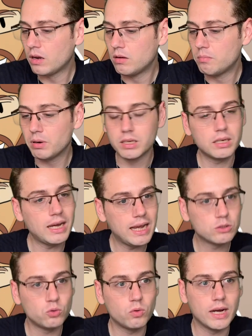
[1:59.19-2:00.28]
But as
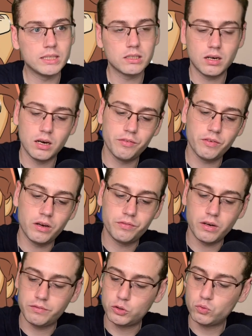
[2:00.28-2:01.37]
always,
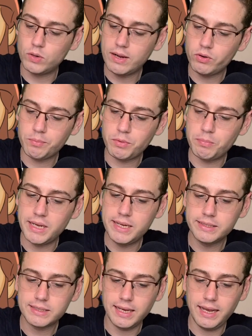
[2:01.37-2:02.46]
I've ground up the
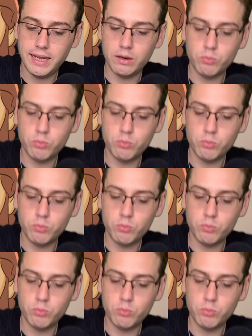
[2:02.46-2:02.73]
beans, and